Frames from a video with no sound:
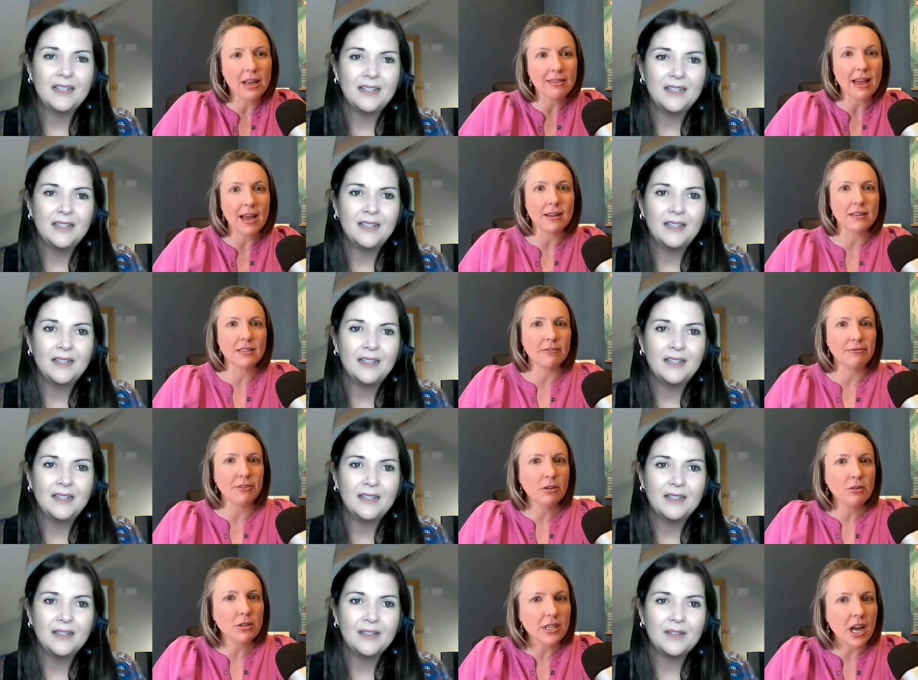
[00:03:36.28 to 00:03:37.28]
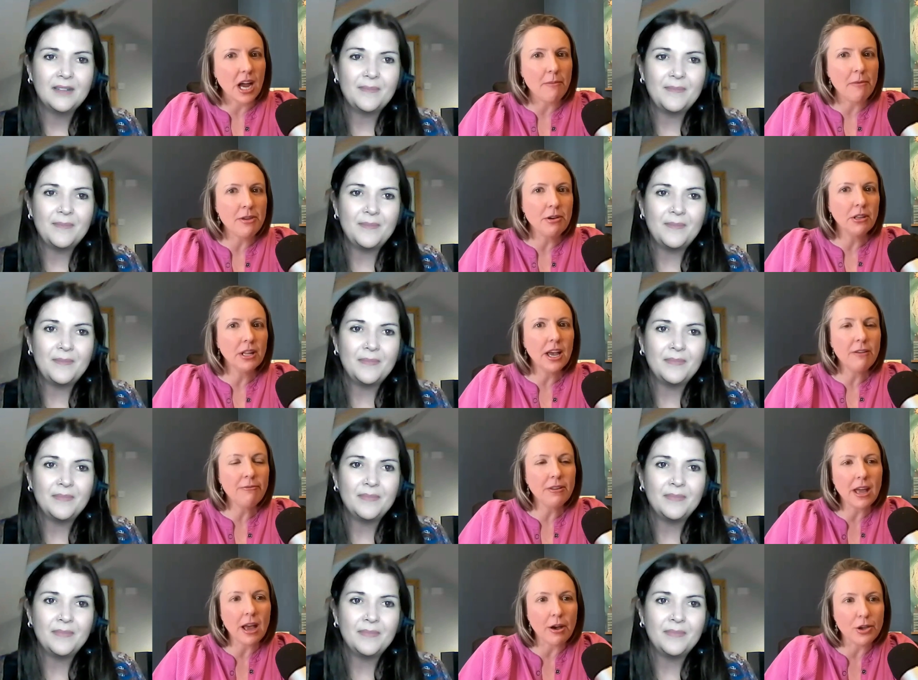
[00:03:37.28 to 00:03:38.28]
Speaker 1: like that difficult time in your life
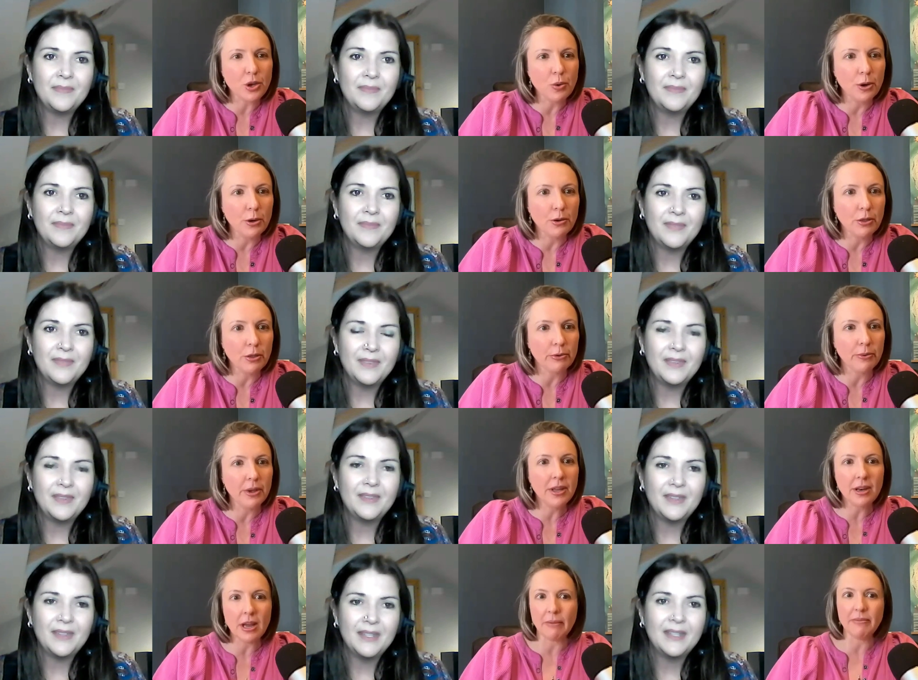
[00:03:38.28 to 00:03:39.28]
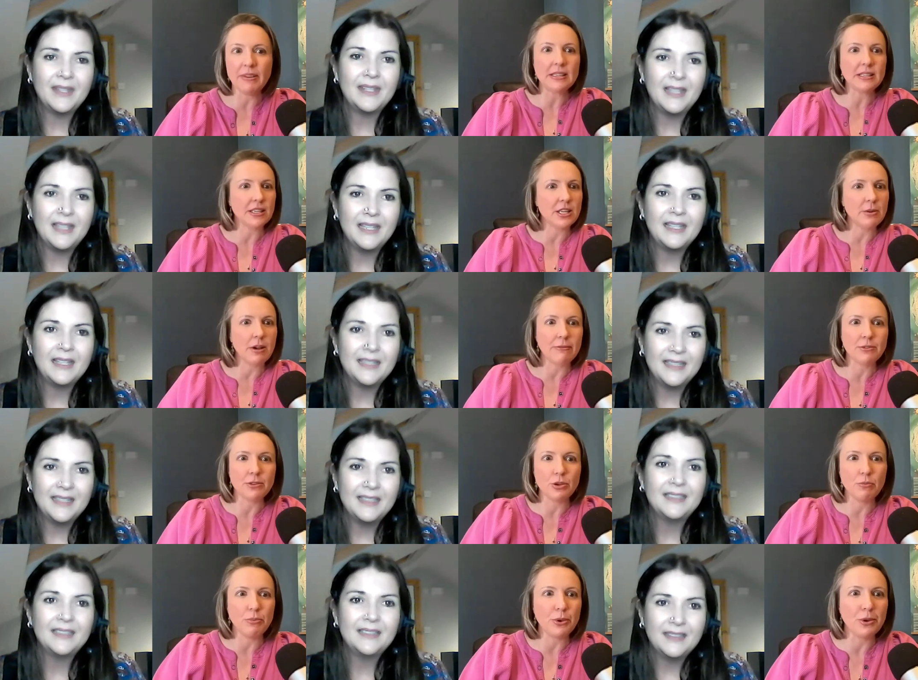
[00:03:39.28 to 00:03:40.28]
and how you worked through it? Obviously, you have
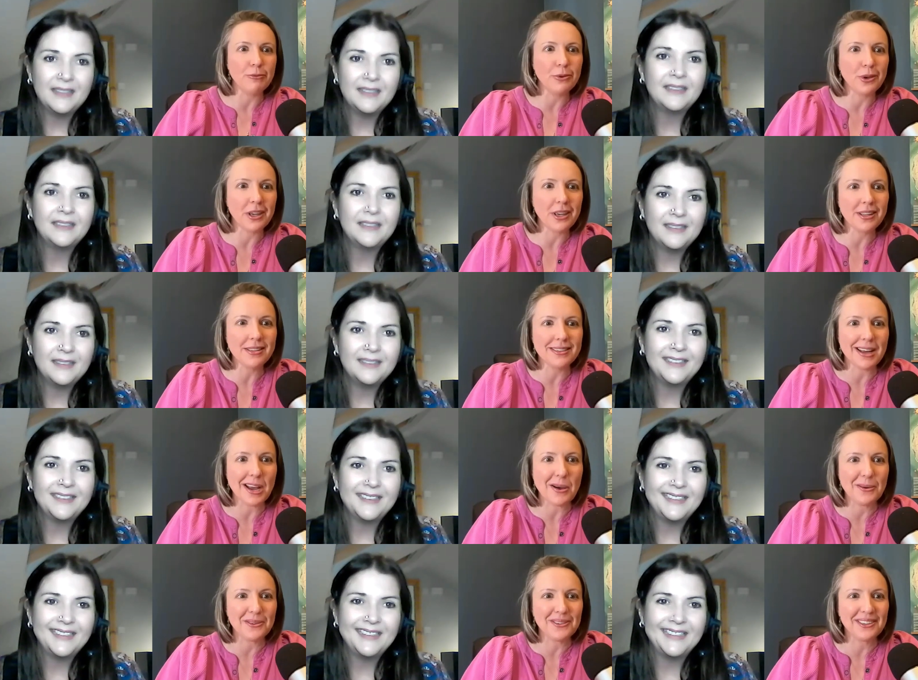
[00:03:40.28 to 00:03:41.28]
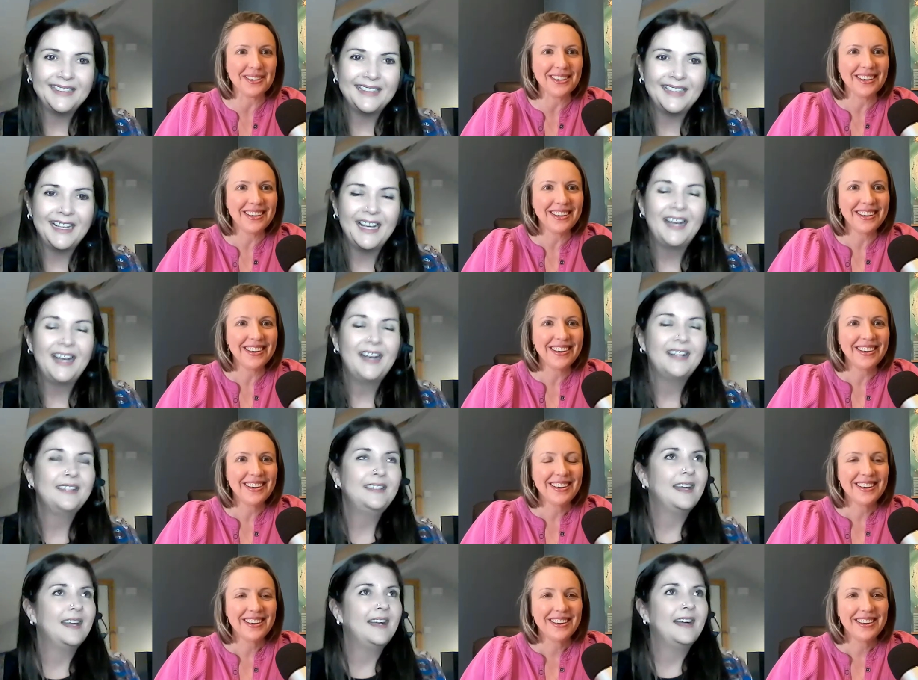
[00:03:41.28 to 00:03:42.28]
two beautiful kids now.
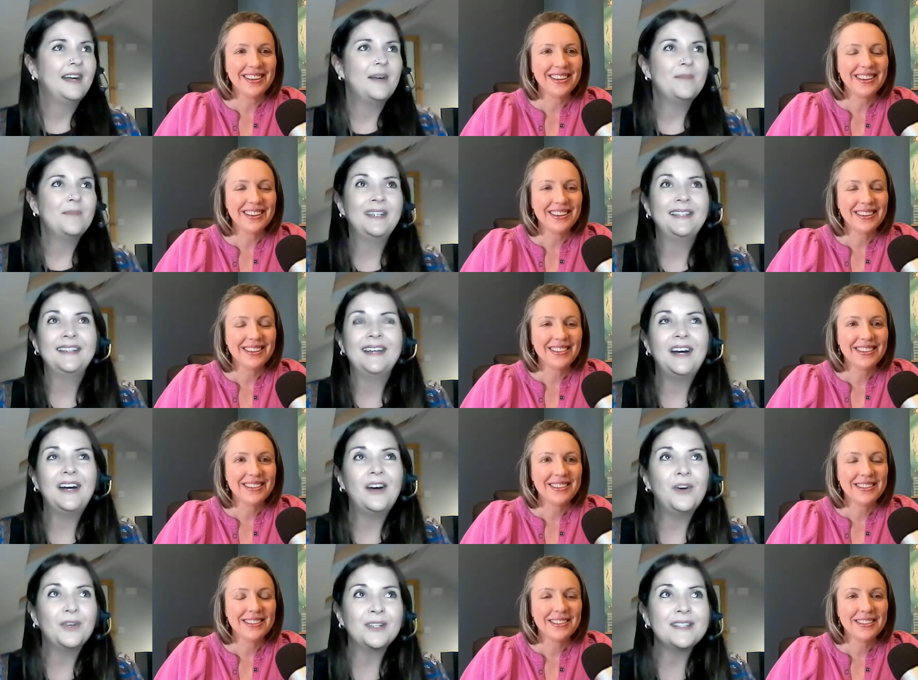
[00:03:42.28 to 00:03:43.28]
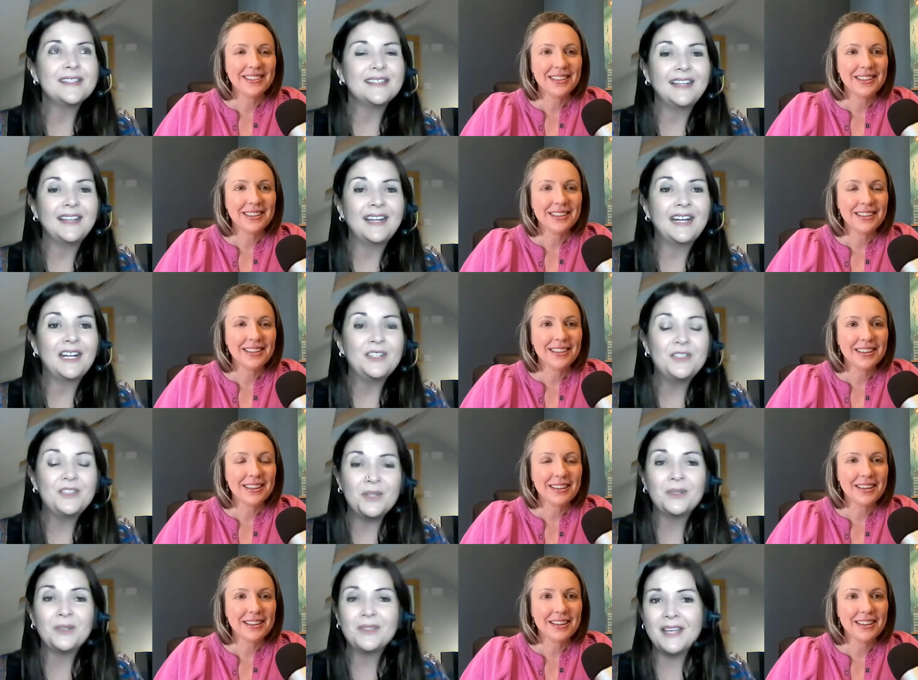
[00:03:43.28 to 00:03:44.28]
Speaker 2: Yeah, I mean, honestly, like I do
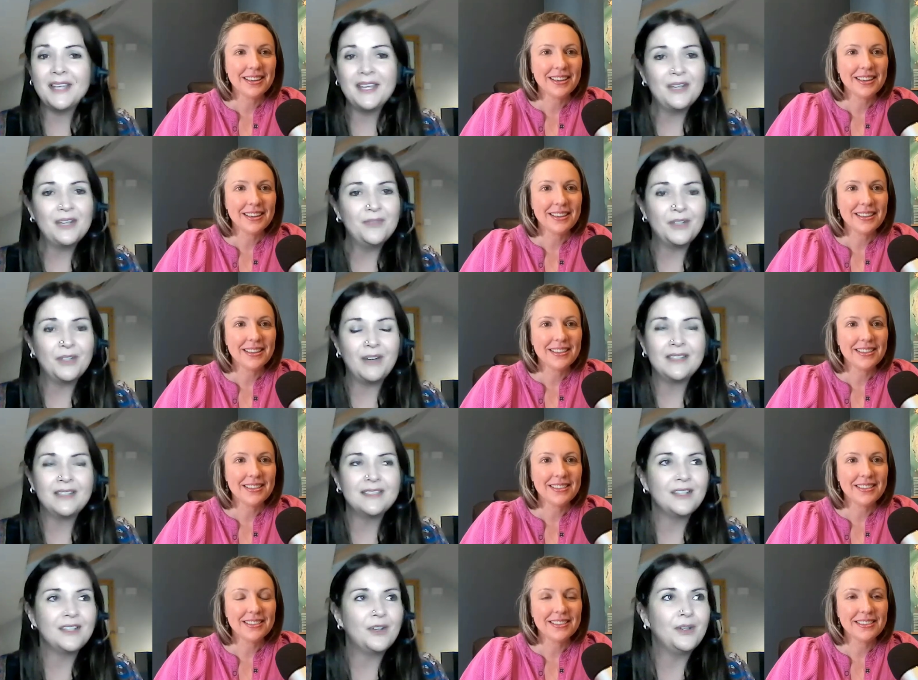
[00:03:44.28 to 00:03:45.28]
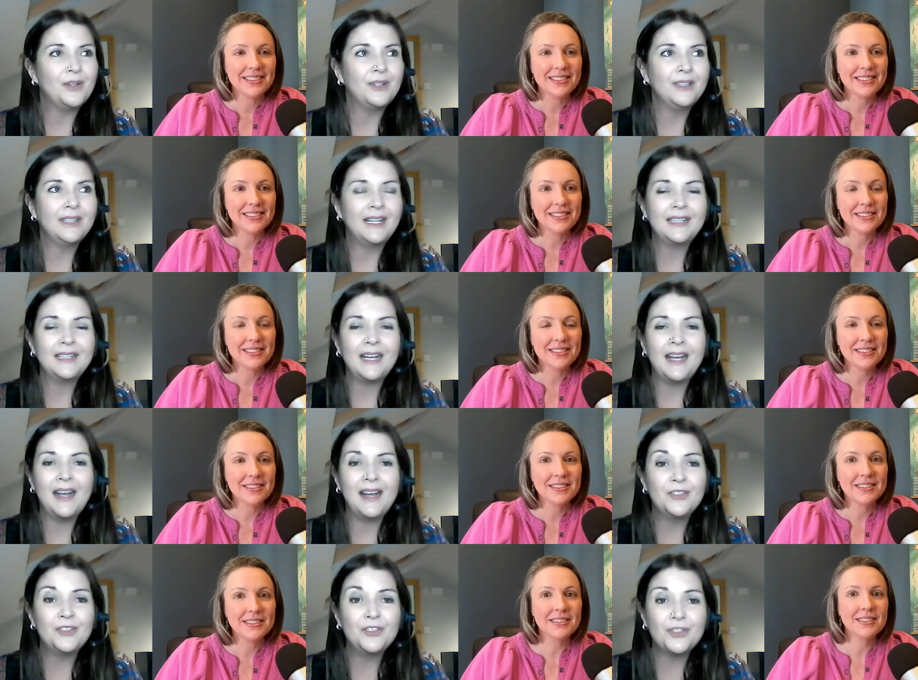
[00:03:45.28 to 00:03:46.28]
not take that for granted at all. I
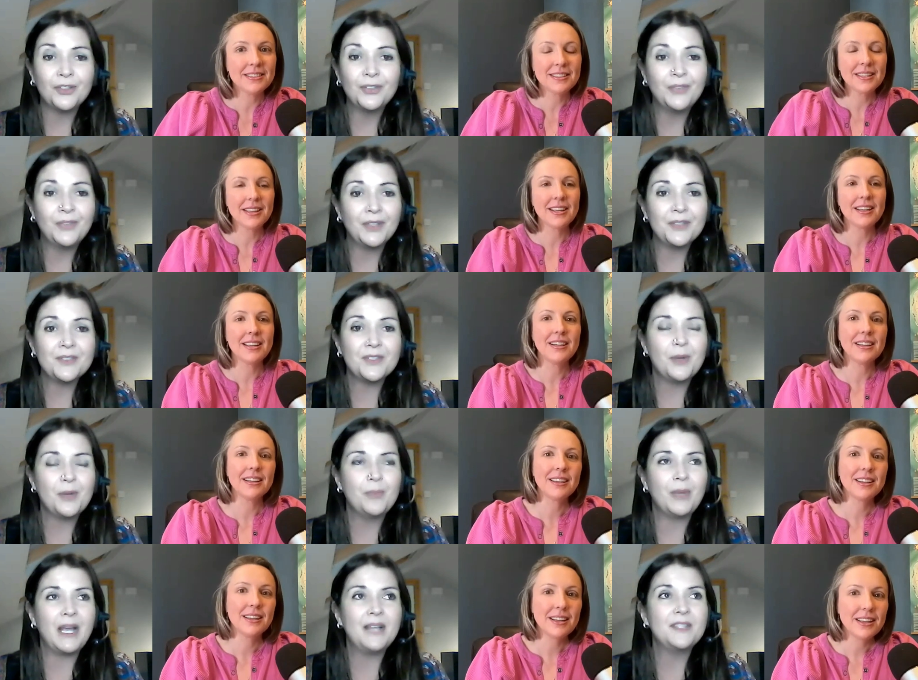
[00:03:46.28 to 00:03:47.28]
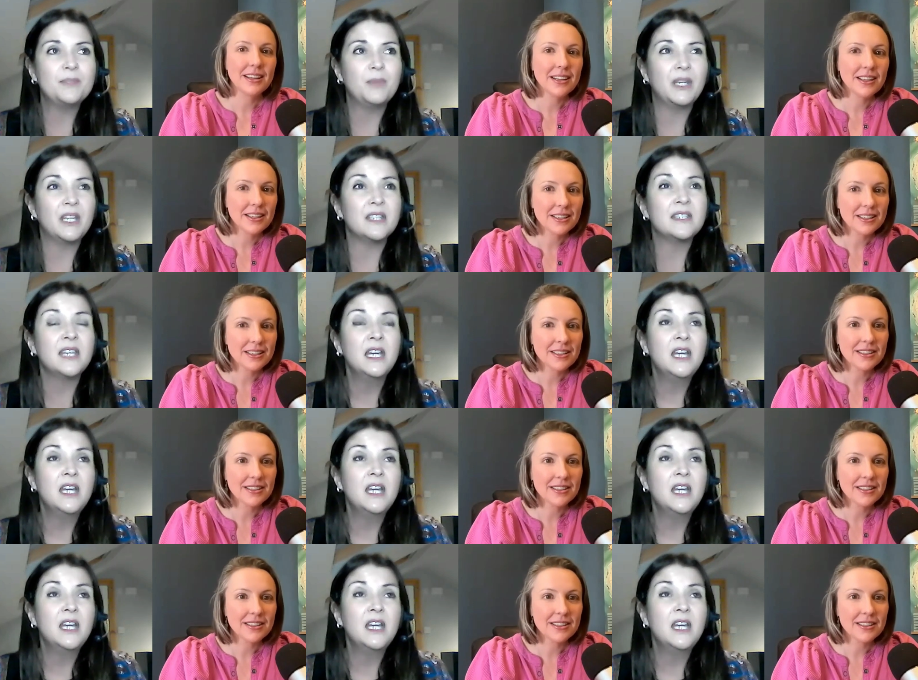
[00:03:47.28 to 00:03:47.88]
I just feel so blessed because